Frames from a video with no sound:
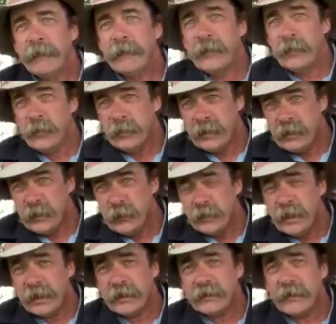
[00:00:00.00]
You think you
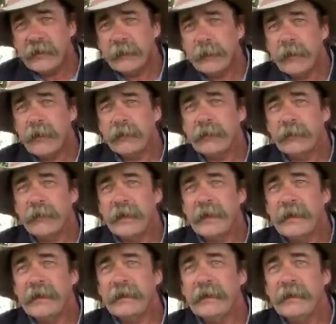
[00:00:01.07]
got a tough bronc to ride?